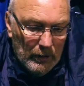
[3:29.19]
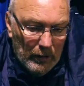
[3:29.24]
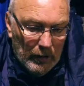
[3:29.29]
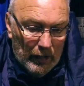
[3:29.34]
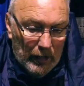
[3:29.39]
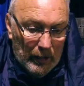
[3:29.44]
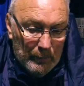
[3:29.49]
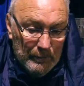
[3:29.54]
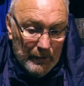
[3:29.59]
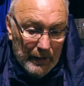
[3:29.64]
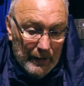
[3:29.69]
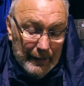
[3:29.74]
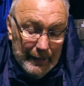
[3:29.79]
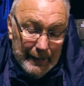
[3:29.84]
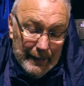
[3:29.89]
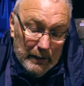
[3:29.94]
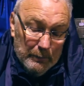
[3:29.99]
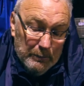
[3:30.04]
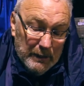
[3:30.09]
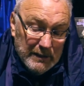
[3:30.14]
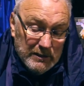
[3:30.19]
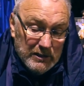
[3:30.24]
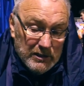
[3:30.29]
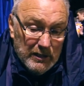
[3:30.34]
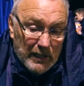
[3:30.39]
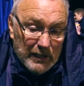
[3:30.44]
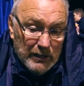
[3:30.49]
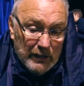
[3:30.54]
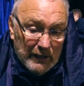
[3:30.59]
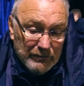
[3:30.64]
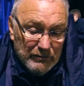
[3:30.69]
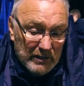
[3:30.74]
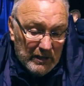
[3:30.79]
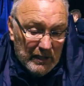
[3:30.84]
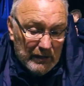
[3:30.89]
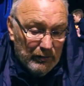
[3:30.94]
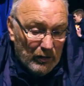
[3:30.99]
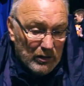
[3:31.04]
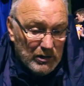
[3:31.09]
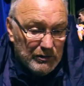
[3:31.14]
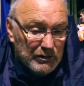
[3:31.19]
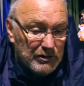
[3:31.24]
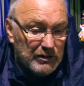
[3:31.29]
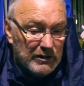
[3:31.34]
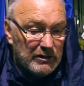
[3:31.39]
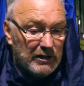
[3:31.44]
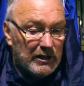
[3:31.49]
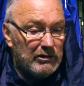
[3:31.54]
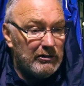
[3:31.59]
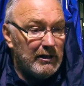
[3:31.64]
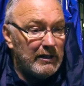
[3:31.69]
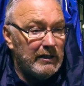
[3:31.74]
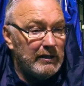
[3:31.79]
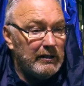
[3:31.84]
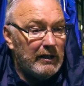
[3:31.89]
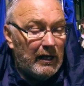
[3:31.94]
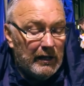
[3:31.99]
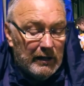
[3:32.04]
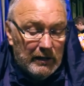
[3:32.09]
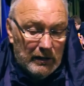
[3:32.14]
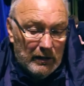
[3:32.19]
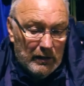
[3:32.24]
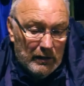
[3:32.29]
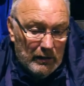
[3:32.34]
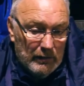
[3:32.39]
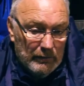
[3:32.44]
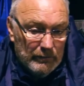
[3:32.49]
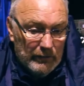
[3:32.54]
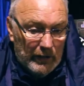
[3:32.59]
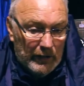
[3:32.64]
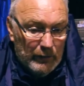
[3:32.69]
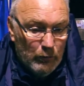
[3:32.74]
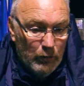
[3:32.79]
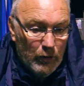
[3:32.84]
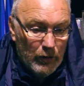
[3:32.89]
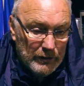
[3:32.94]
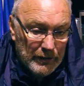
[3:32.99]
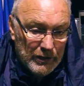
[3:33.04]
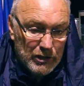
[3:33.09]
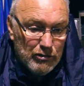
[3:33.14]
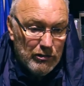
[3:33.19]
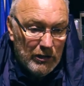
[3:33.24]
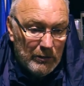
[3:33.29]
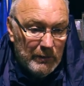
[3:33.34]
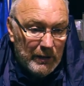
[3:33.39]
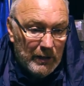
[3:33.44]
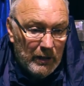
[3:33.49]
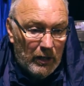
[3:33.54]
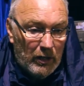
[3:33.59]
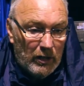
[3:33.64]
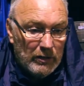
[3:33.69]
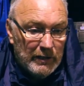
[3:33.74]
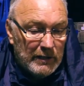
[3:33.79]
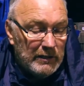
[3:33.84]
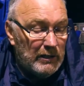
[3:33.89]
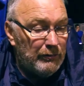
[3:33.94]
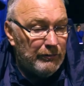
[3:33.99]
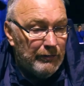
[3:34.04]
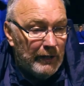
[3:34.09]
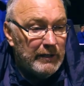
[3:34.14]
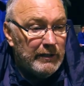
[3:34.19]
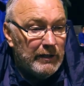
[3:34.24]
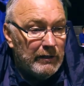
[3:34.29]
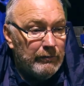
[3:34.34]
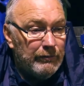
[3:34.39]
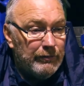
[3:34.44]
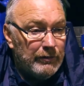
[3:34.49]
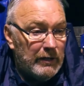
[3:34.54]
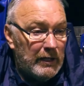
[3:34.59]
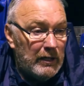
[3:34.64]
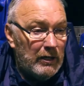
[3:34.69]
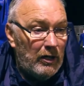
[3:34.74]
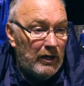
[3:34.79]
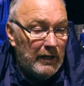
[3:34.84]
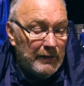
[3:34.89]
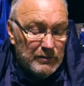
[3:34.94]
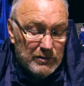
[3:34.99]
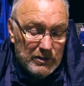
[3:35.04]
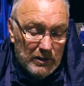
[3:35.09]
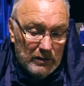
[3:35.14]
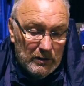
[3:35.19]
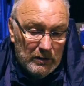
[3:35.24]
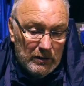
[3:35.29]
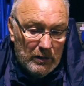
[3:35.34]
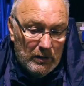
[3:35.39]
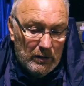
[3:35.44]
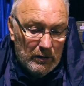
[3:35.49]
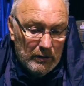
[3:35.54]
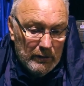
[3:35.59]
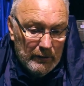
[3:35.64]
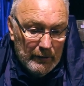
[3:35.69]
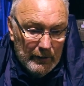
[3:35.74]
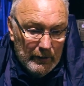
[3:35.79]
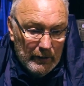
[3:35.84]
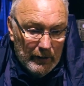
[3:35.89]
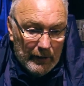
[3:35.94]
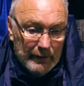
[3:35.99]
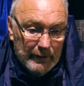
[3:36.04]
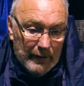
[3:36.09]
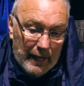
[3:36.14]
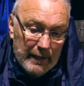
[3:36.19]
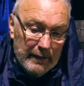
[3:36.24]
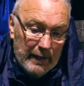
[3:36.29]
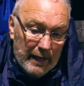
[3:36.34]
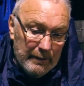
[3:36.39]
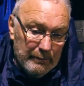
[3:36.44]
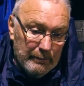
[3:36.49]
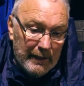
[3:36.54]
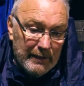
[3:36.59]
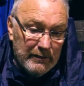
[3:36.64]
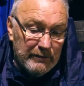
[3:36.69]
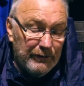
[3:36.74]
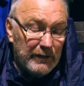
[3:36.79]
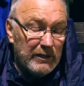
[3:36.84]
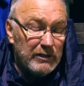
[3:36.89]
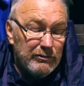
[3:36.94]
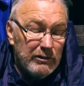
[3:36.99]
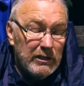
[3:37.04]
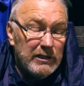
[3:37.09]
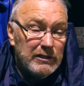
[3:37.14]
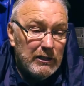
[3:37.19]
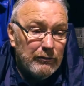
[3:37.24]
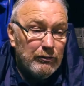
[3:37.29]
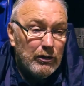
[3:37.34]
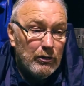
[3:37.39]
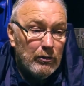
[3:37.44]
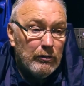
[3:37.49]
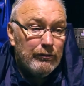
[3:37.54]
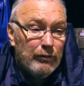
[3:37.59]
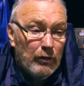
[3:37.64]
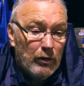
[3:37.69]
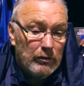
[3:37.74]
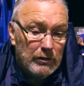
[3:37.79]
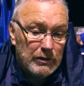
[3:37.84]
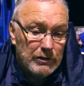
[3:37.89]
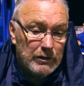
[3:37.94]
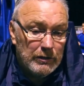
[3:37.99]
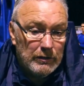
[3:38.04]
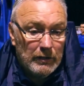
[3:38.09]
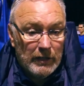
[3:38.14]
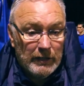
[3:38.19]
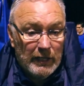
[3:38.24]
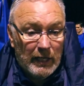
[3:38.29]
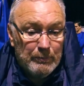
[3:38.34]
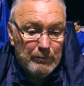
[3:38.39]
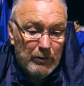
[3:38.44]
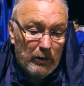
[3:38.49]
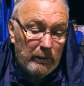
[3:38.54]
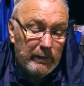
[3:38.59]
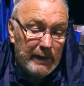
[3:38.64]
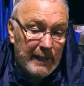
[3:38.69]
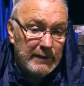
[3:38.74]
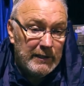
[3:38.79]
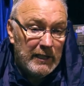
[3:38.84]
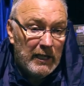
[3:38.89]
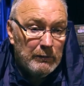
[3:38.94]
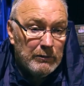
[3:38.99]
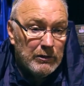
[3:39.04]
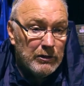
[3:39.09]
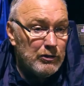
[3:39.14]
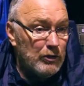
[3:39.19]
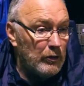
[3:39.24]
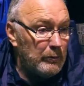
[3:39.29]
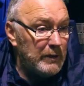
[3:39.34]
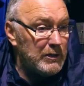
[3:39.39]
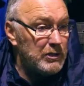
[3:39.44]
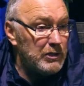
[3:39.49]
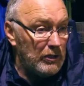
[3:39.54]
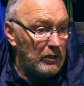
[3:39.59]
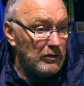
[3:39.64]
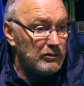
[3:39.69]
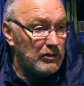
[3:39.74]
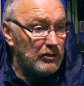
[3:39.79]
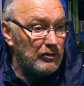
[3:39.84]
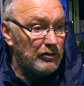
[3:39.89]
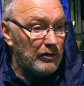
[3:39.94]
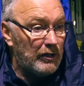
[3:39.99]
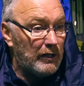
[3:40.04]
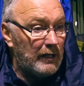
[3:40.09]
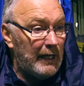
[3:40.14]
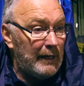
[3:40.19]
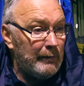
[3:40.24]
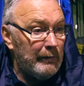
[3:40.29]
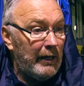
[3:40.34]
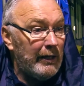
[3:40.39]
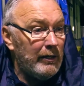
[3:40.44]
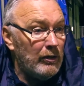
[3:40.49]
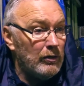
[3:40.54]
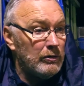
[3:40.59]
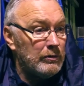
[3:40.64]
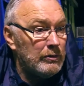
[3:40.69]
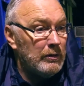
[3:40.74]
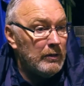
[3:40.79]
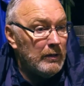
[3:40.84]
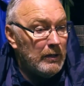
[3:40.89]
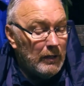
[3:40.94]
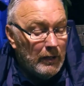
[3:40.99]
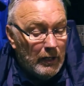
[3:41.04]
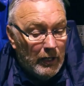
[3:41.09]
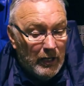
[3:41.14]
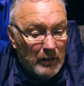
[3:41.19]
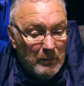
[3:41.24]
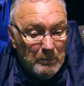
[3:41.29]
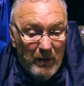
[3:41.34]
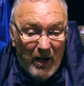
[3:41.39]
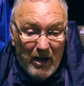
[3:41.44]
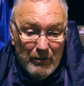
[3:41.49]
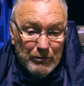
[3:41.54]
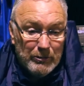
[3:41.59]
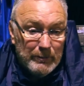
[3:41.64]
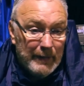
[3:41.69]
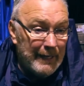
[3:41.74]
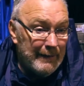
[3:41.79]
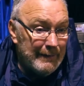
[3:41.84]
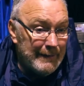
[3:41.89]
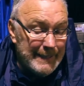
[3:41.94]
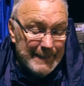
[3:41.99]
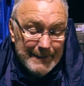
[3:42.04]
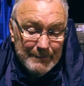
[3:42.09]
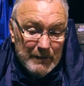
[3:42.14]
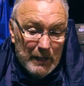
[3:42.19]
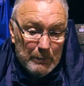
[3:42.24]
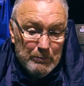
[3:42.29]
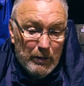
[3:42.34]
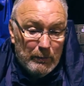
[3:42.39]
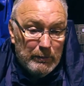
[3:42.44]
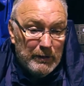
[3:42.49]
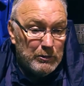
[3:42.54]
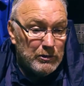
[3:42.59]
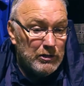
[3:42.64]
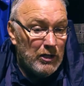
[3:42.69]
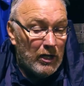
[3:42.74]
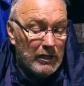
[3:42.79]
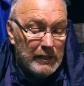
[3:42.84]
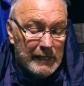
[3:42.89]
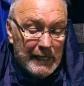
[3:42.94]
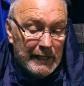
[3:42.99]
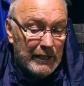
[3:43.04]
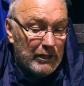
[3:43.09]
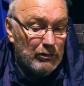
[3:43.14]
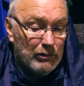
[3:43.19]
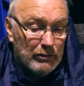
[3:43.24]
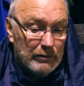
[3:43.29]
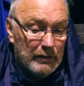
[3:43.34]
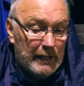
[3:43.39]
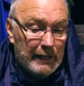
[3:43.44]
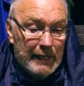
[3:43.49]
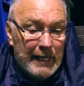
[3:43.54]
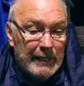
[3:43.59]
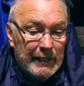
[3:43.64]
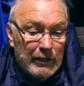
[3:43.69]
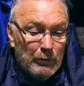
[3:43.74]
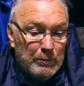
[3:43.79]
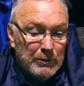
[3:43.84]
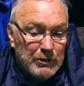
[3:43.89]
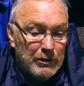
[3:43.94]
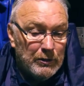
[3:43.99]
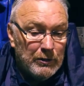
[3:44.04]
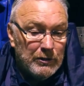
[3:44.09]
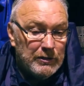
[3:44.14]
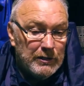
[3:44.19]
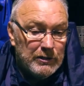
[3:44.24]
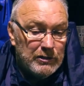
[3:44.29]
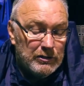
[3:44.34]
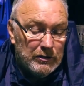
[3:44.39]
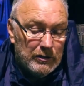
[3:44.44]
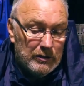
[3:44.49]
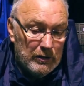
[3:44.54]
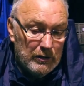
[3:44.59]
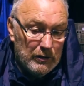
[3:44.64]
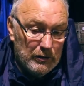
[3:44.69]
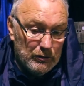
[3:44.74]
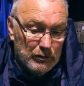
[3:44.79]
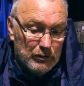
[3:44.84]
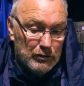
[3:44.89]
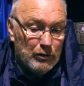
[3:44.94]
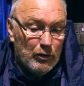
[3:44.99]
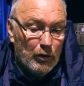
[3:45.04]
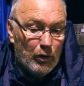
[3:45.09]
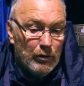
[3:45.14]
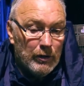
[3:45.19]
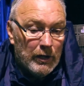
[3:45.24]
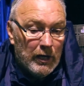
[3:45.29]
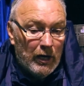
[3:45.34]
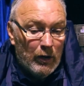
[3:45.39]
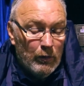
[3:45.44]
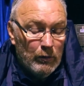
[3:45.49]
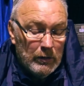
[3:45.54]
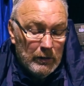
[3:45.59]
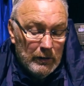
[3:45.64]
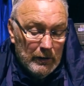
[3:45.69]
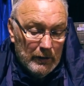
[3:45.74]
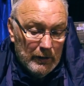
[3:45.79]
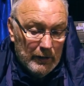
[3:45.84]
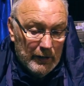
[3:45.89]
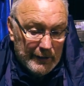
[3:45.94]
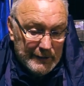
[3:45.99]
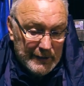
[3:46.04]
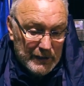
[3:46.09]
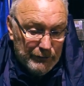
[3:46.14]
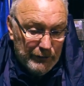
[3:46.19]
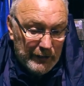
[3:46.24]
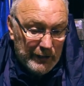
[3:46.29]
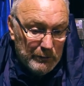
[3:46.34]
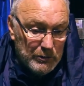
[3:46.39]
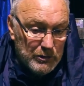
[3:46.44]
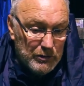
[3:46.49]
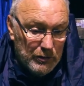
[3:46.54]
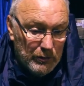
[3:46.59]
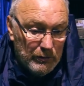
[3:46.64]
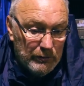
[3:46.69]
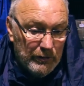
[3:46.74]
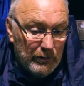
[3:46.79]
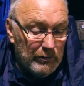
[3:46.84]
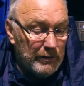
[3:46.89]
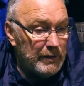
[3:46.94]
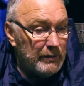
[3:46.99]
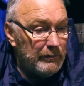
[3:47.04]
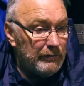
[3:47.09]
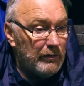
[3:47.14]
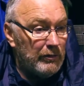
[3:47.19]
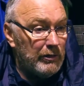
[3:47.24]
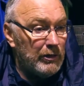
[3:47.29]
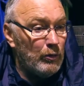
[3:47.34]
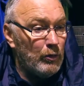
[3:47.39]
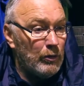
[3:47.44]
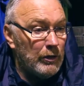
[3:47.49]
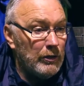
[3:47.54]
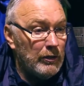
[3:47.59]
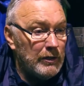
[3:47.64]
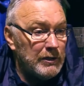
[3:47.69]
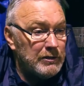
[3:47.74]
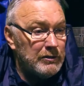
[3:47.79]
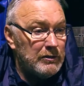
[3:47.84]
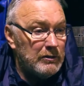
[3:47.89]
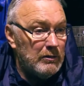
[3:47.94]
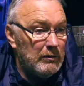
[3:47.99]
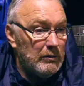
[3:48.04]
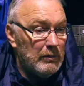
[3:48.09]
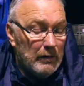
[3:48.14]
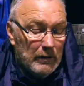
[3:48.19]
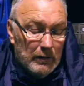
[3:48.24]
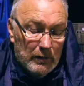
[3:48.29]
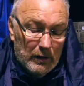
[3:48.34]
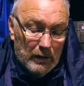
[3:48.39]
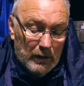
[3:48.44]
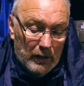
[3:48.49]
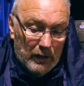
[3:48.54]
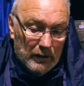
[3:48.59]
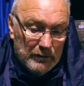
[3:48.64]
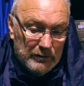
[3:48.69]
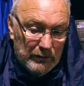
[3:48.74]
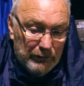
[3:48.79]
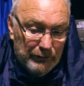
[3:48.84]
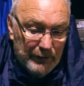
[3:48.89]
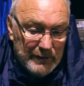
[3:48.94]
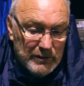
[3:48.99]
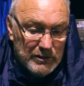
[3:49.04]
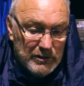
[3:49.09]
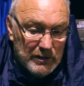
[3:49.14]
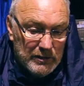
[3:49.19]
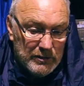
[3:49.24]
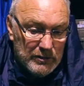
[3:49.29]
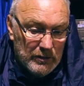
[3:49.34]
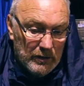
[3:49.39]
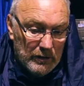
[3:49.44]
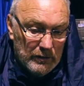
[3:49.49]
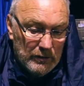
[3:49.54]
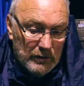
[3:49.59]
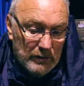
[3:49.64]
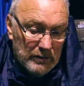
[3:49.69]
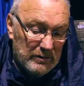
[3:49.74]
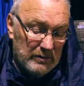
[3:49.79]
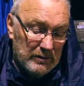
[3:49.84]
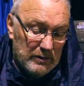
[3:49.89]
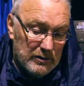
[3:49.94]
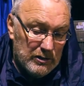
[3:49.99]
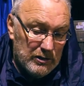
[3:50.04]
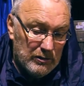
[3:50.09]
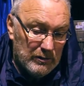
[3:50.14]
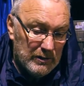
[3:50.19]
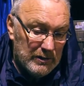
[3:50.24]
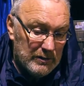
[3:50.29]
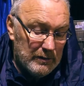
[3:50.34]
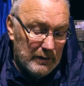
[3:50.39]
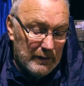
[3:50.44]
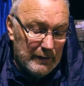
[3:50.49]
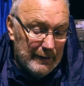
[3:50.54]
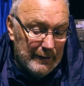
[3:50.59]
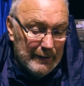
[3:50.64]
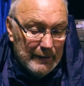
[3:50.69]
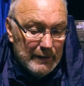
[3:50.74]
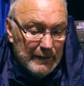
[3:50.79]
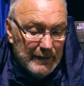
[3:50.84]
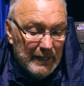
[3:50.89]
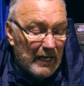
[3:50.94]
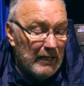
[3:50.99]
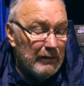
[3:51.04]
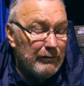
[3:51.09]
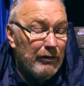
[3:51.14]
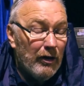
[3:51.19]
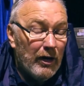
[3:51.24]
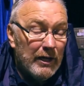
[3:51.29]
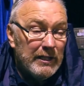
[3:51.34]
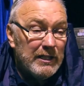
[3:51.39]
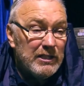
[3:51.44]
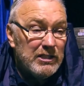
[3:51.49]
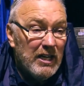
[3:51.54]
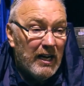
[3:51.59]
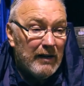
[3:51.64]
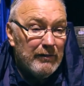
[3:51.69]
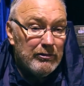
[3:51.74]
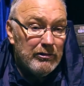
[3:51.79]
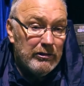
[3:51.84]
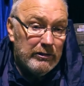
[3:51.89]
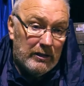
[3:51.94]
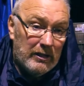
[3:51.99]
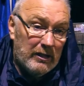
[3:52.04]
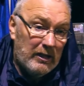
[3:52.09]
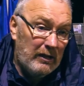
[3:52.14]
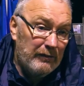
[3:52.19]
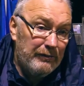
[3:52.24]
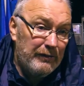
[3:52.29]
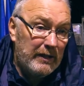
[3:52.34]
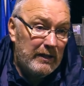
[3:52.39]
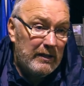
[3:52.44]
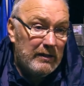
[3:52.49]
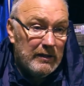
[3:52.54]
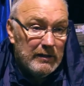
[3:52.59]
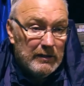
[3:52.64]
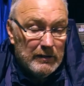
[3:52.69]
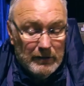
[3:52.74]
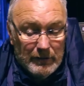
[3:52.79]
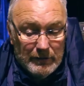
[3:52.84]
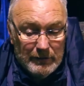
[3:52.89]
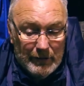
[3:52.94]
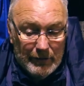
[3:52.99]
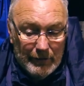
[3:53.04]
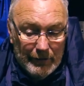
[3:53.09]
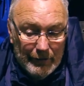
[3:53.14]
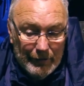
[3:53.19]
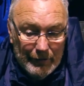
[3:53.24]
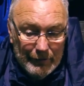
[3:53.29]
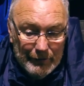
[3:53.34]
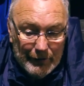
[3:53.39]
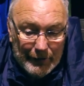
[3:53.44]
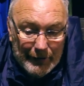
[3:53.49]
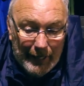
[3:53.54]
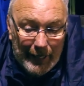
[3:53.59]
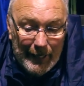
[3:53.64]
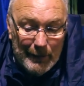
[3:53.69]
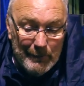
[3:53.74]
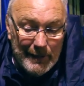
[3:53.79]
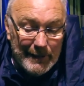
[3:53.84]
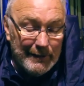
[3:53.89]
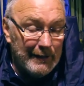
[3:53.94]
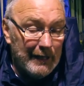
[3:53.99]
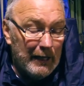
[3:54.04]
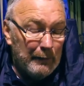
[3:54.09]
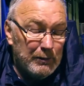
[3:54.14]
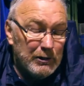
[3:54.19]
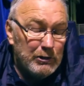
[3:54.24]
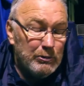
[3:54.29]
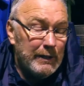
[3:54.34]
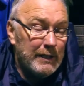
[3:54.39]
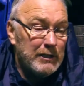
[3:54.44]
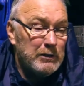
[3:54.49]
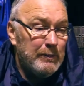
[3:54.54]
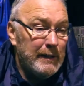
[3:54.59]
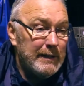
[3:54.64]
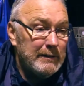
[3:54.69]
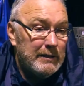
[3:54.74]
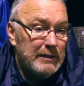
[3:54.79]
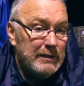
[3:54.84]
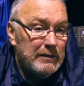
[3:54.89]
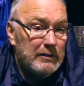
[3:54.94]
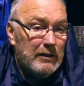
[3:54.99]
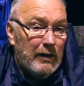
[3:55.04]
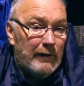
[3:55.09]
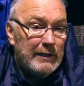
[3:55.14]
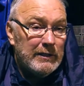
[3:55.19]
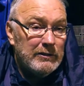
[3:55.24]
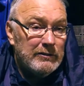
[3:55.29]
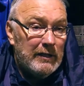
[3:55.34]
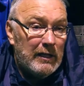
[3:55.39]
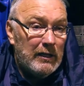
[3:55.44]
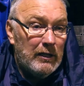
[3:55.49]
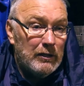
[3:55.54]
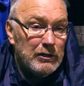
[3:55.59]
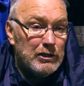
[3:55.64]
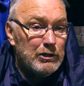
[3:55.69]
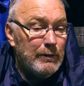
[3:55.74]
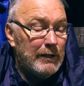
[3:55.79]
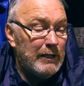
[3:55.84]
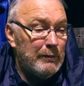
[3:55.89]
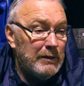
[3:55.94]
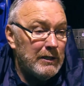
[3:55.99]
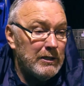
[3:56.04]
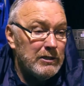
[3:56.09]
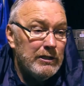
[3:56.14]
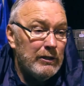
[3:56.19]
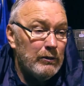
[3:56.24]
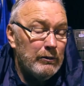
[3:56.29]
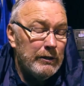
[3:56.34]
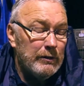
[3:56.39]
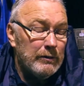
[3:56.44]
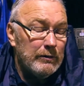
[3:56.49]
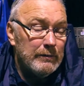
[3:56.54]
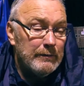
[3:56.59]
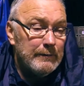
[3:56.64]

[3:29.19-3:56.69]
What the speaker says: But as I say, you have to give Oxford City credit. They worked extremely hard. They defended for their lives and made things really difficult for us. And they probably ended up with the two best chances of the game late on. Apart from that, there probably was hardly any opportunities to score a goal. I just think it was two very, very organised defences that sort of nullified each other, and I think that the game ended up as we expected going into that last 20 minutes 0-0.